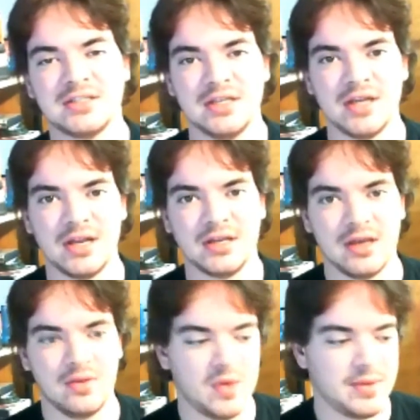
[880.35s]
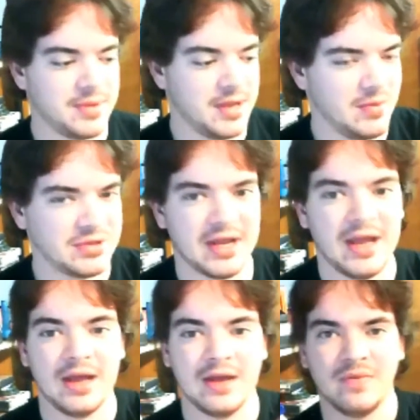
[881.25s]
Logitech
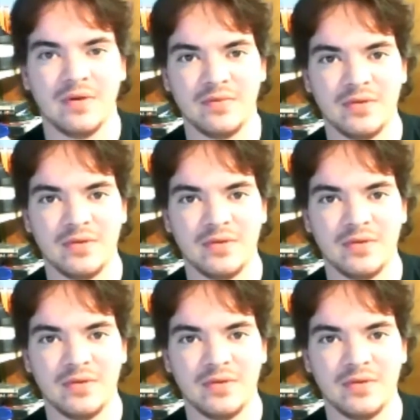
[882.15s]
C910 webcam,